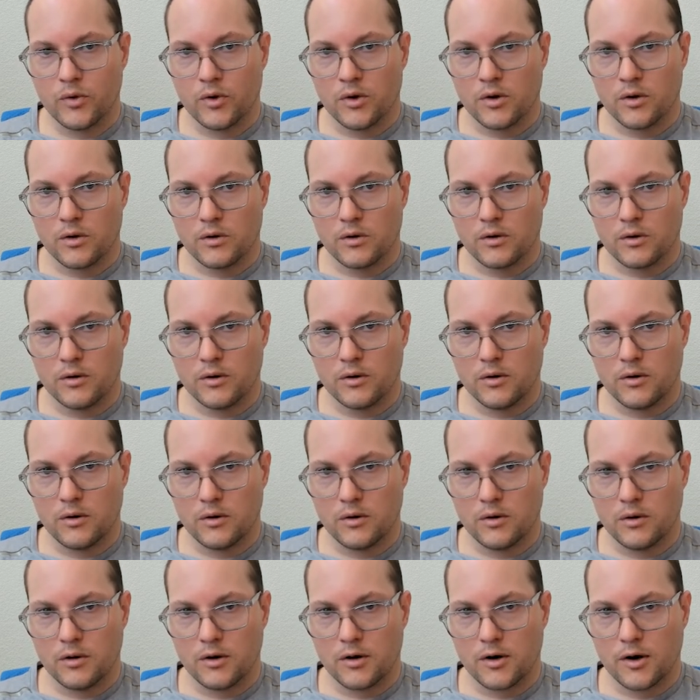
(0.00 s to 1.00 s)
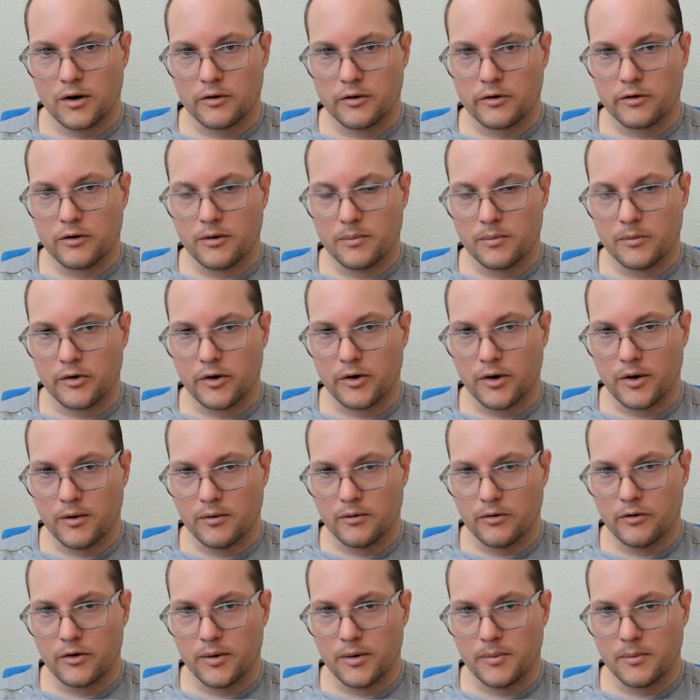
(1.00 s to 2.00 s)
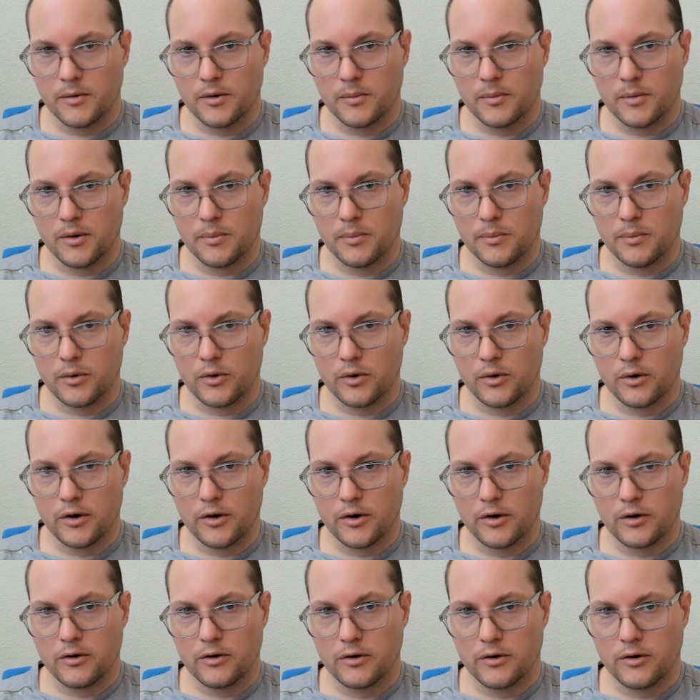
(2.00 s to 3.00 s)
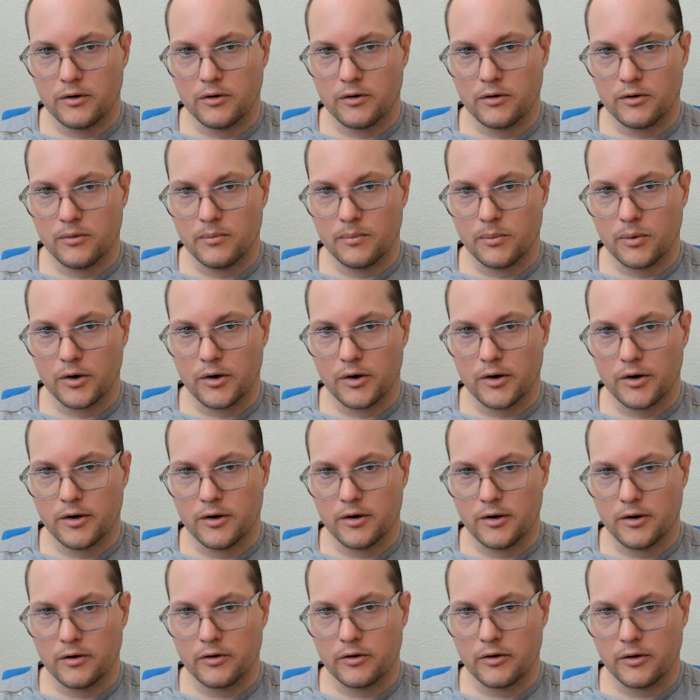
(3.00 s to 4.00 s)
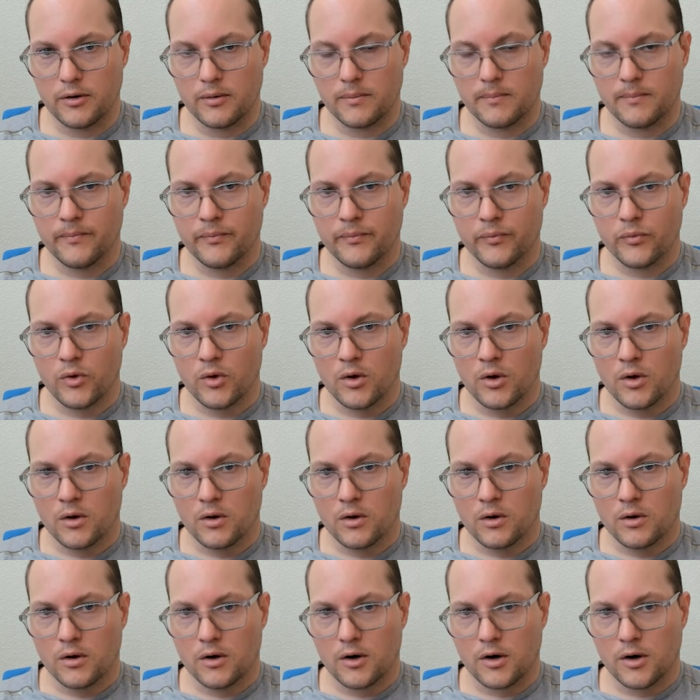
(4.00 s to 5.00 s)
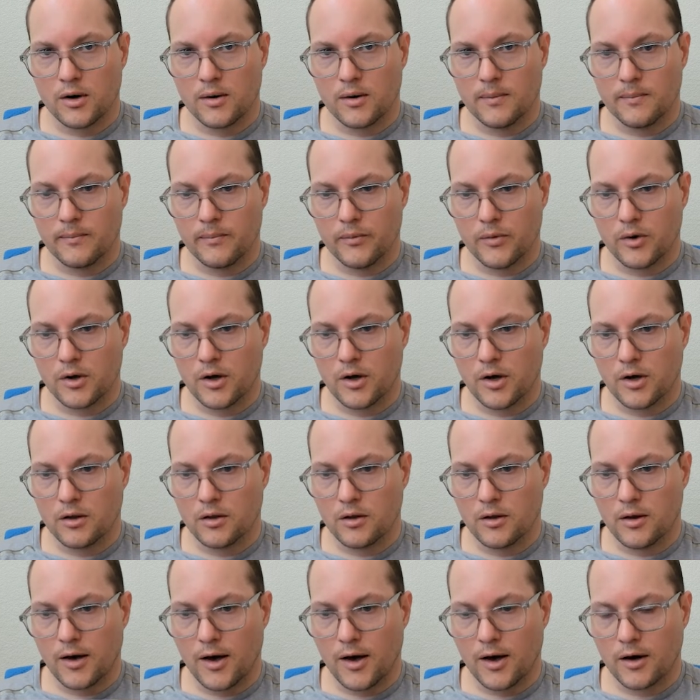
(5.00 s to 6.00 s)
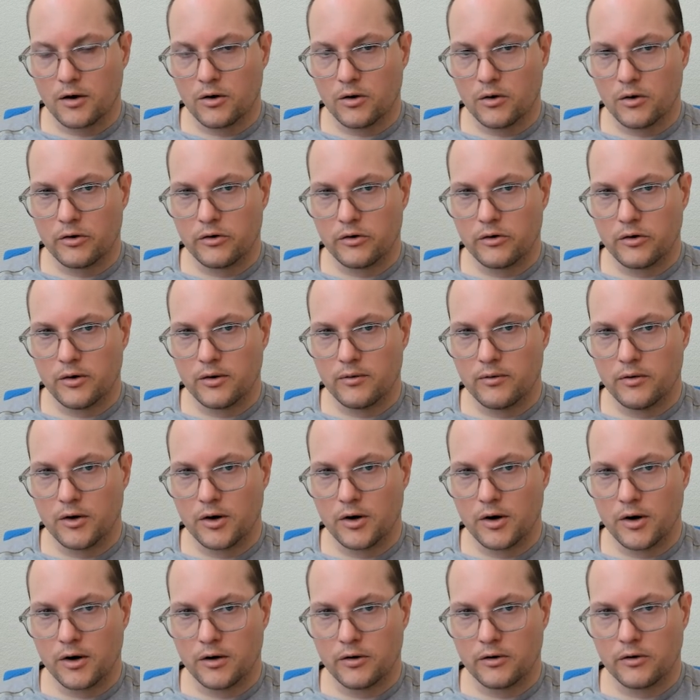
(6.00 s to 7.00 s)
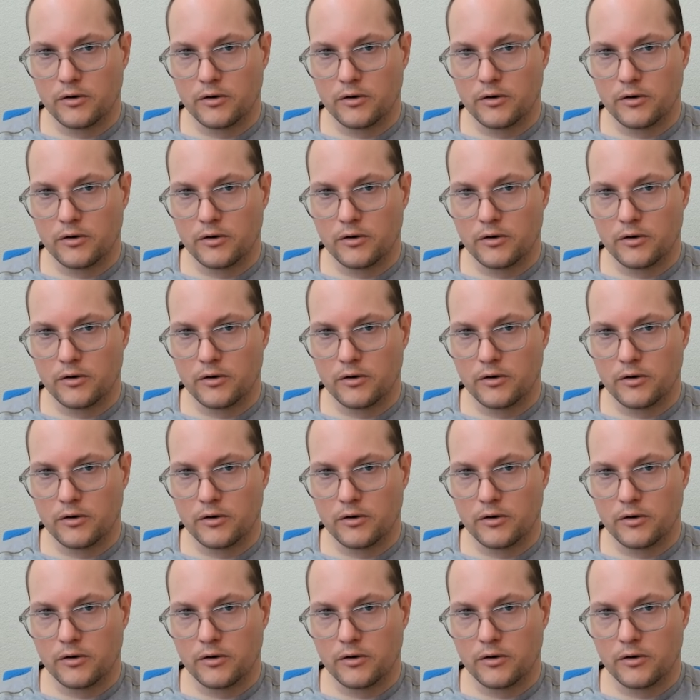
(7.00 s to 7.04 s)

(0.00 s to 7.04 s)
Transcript: the cuts themselves seem to be pretty decent. Again, the accuracy of the cuts,